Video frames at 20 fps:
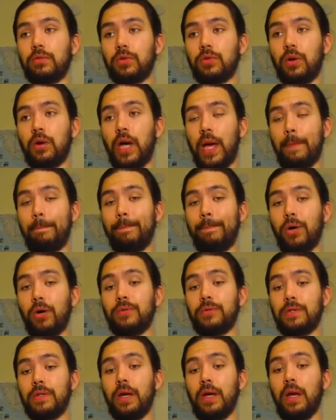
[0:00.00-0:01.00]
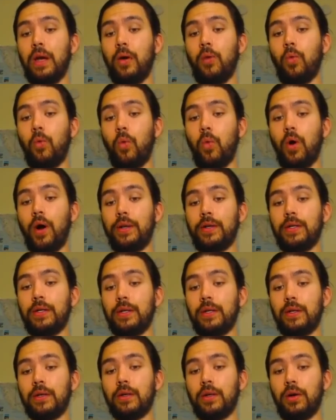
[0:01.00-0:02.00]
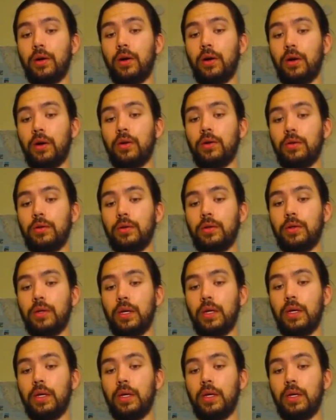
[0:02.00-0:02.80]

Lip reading: draw at most one card